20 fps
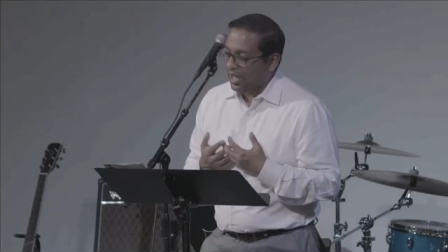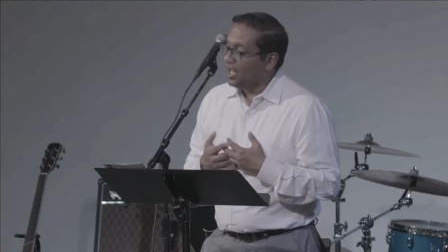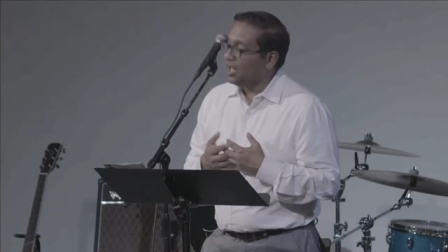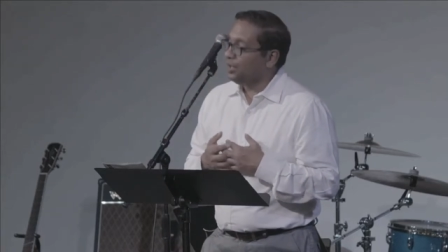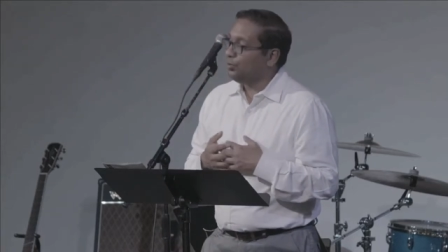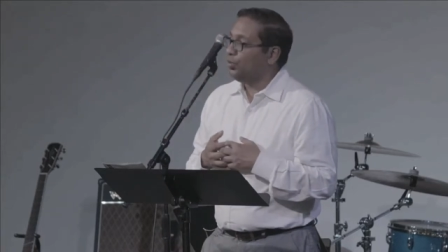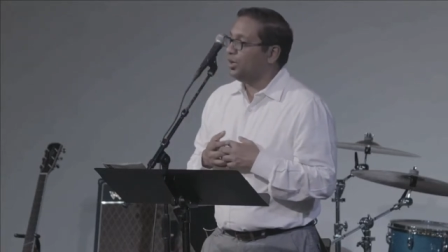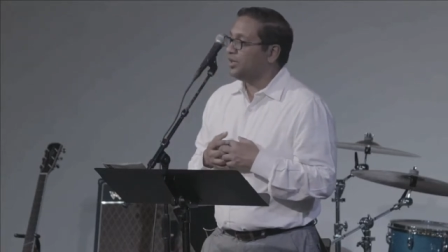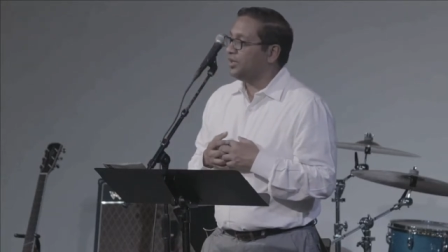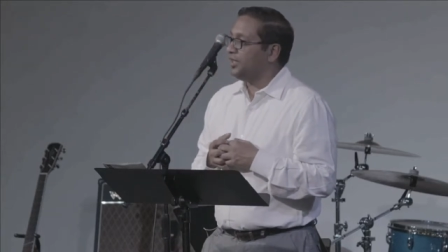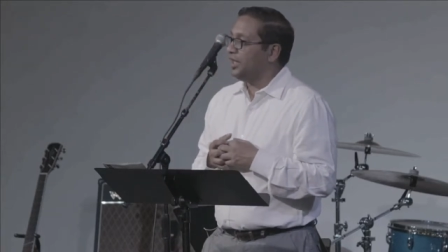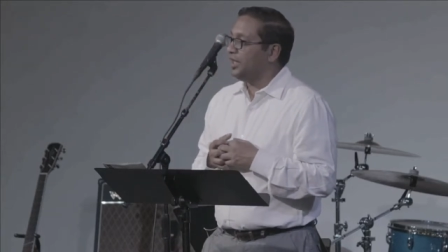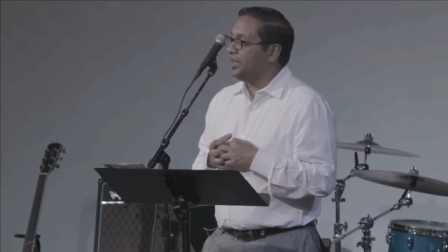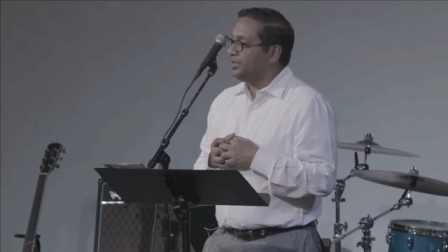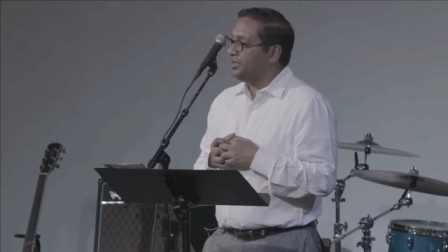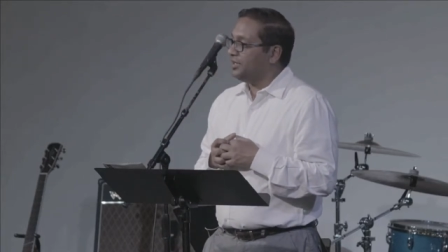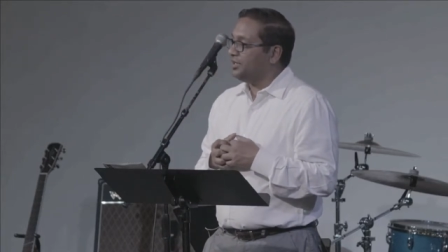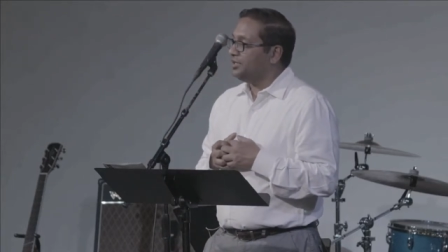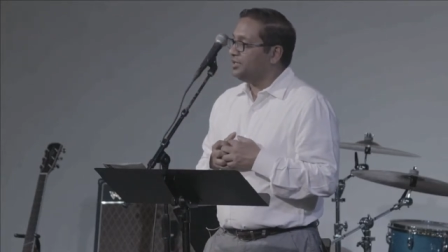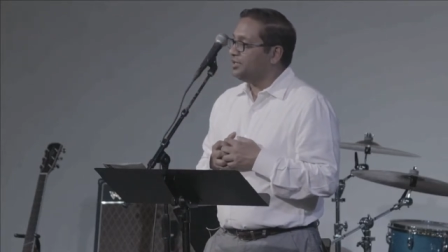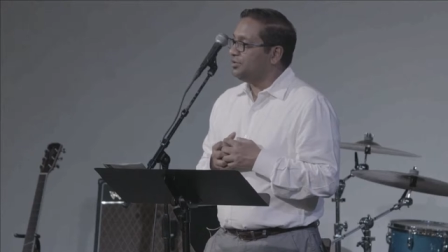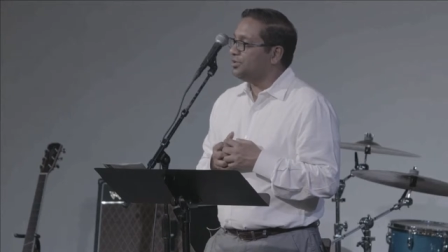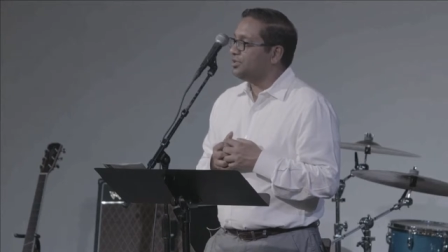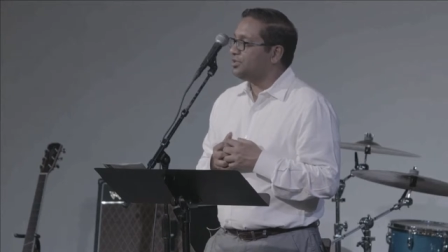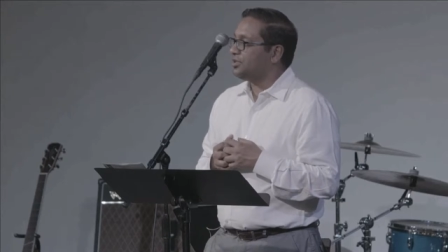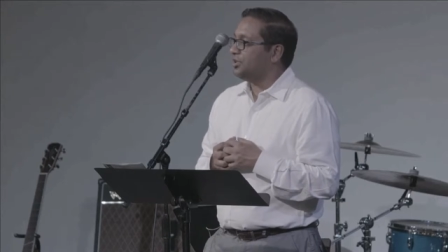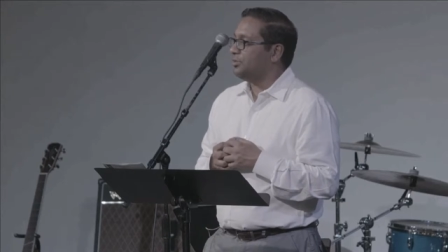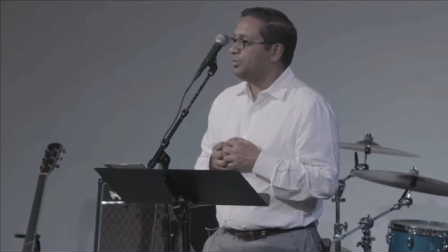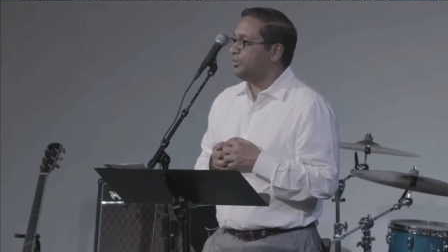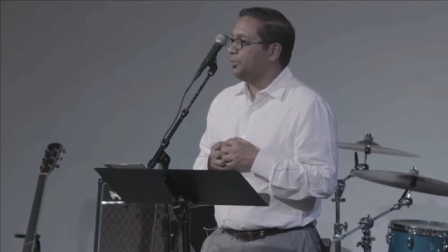and what they can do
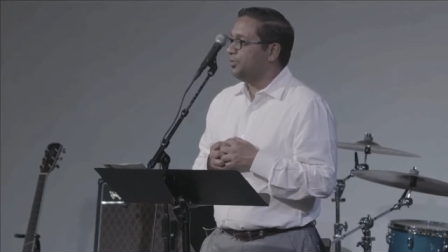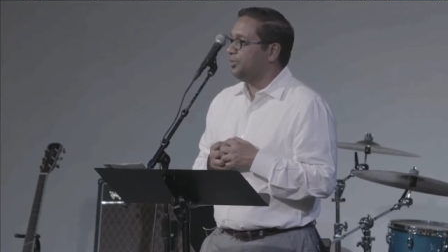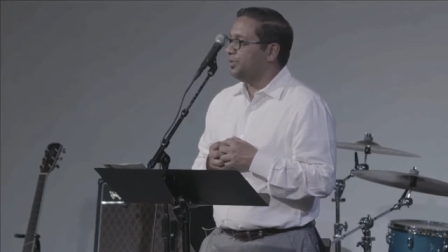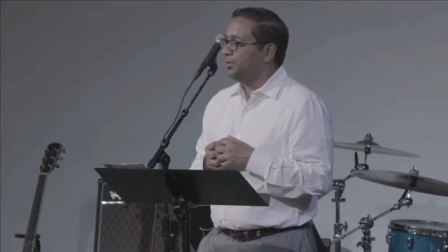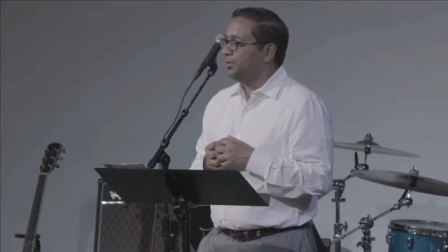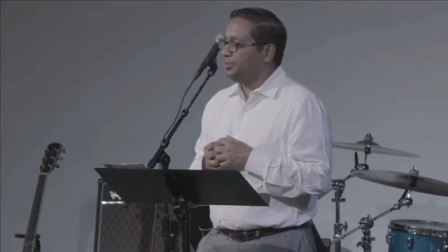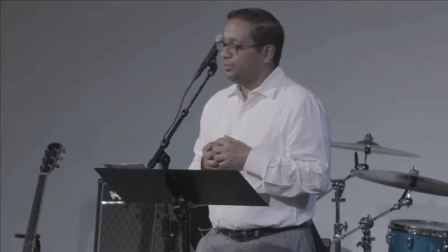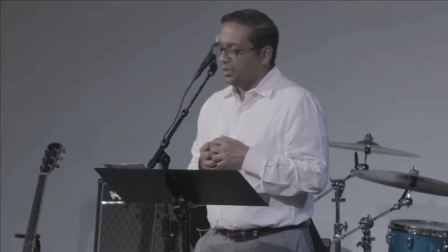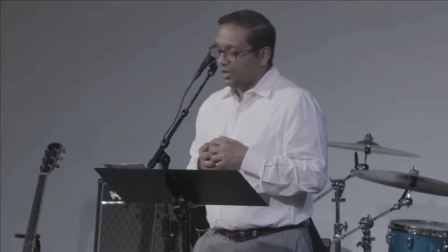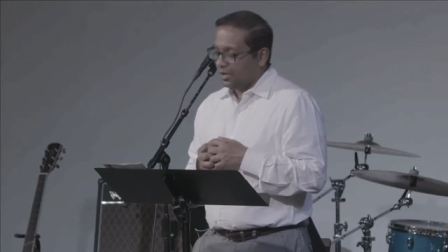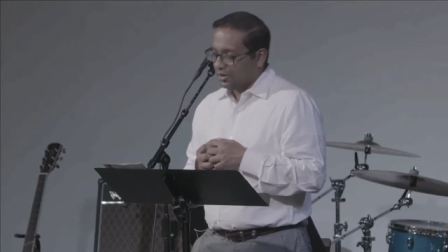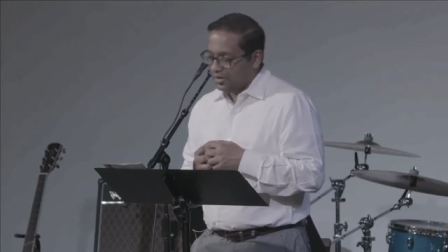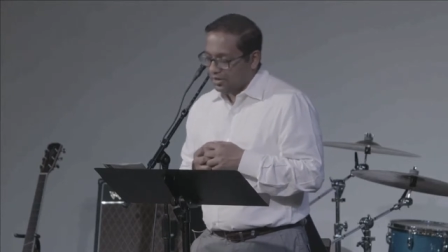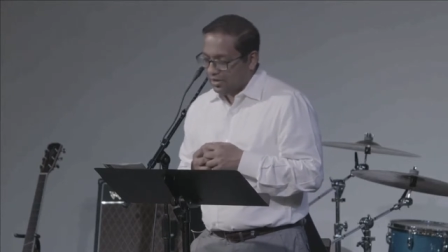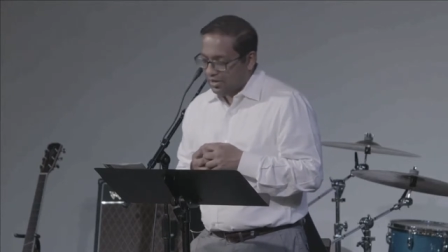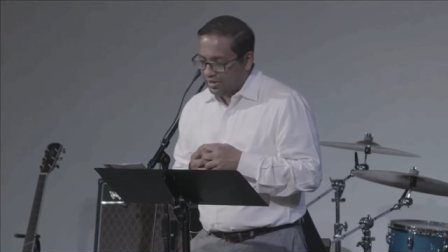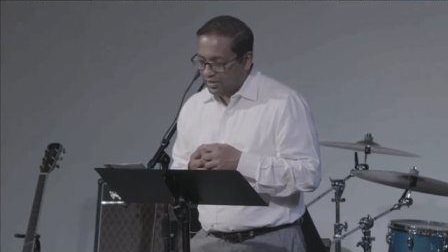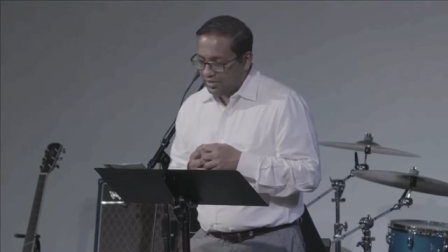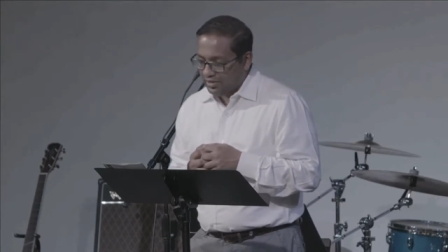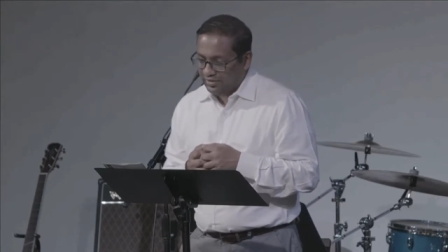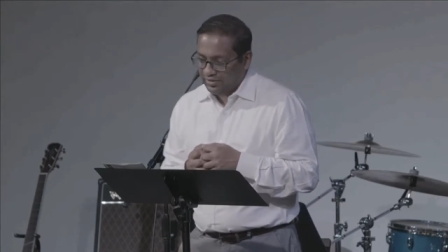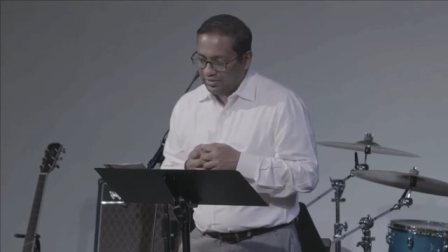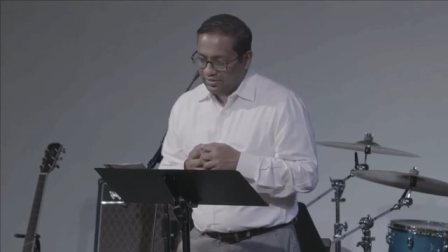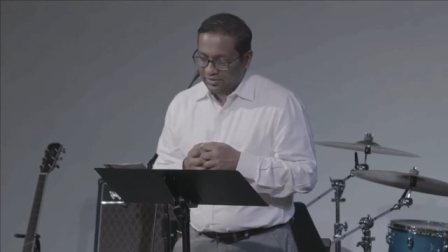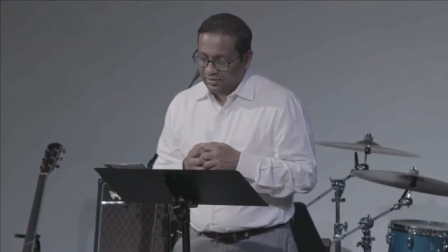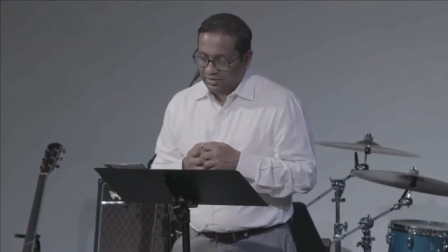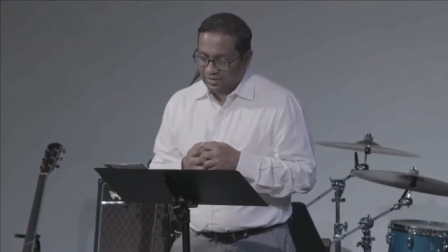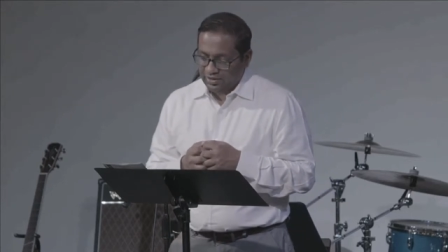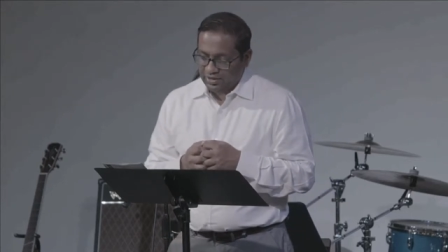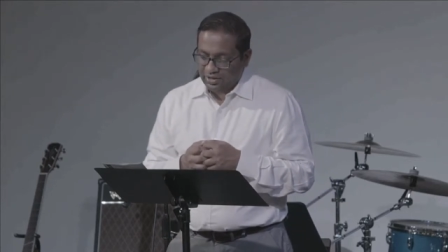instead about being about God
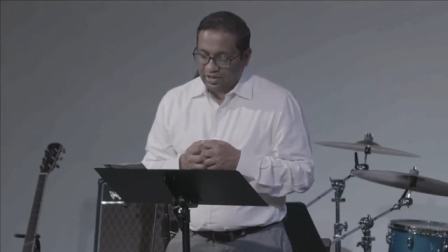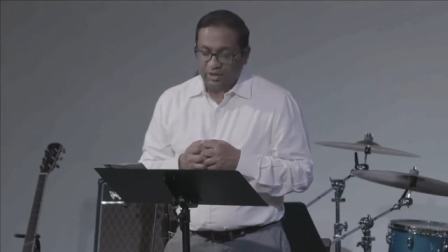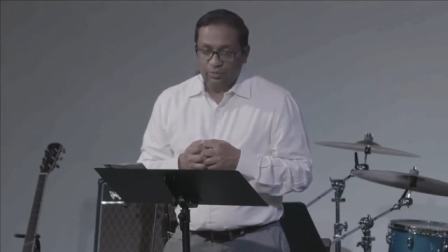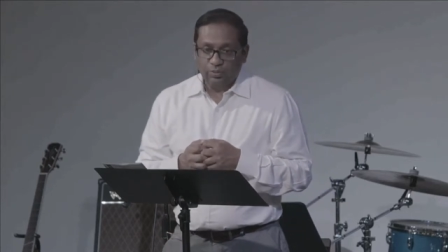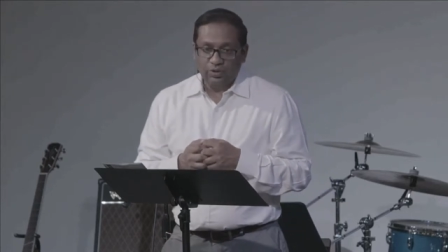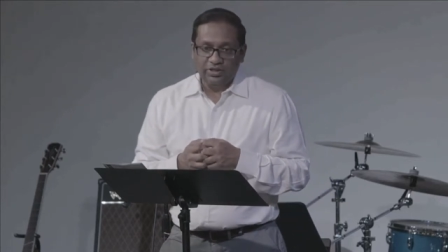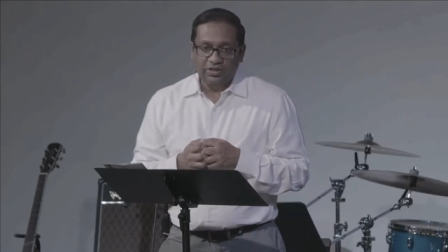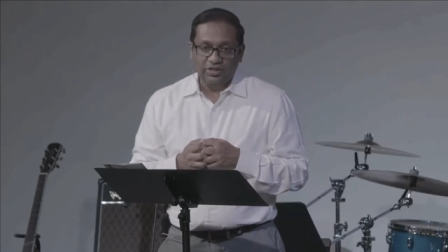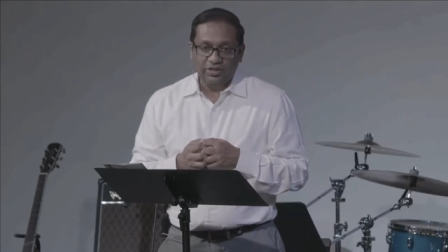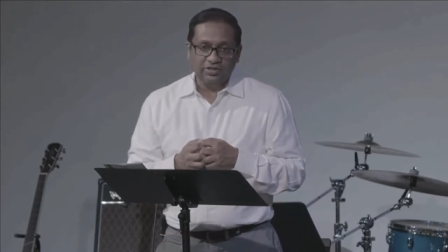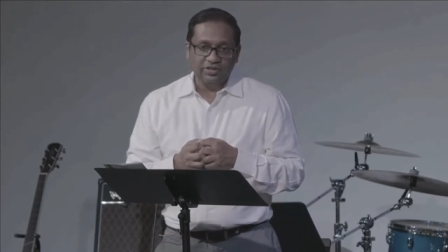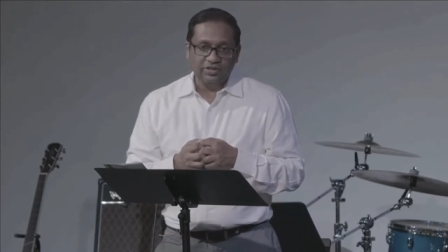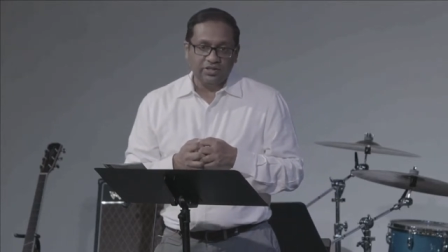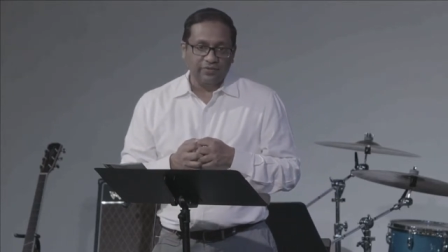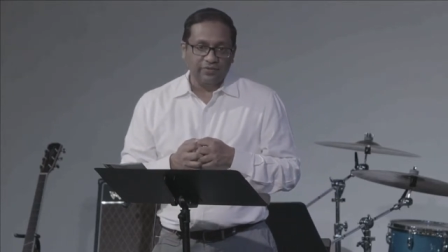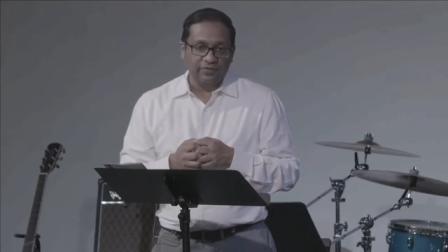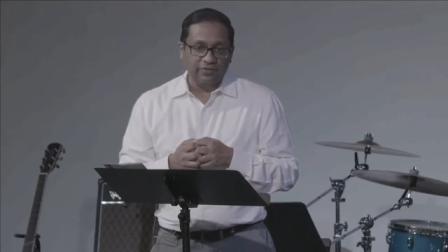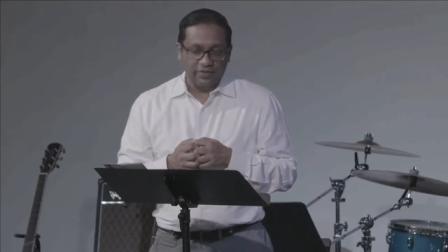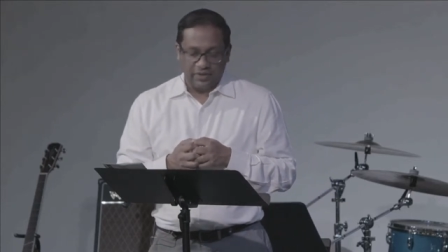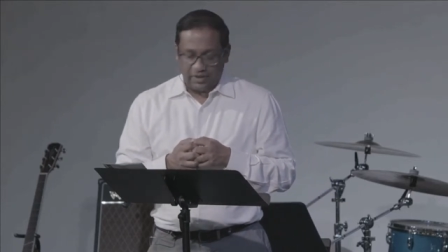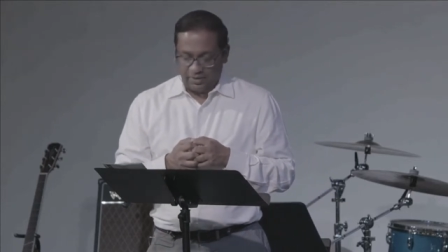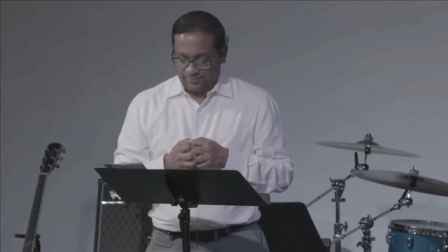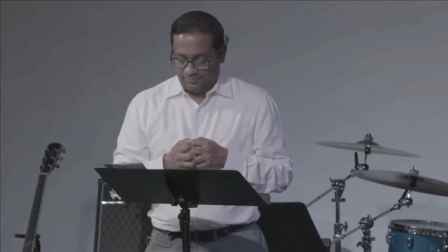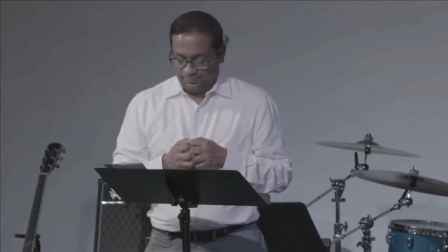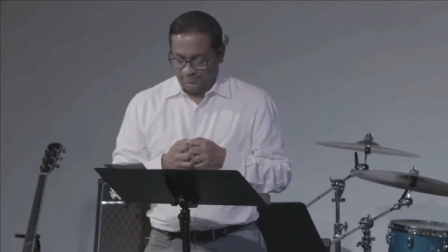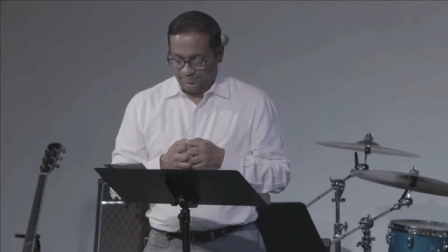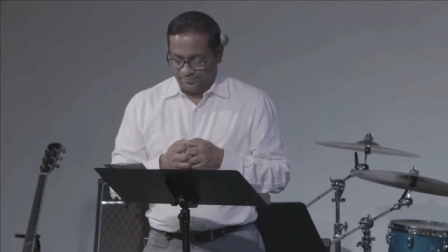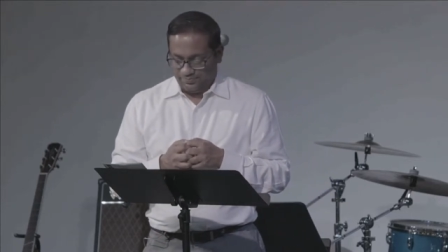and what He has done for them.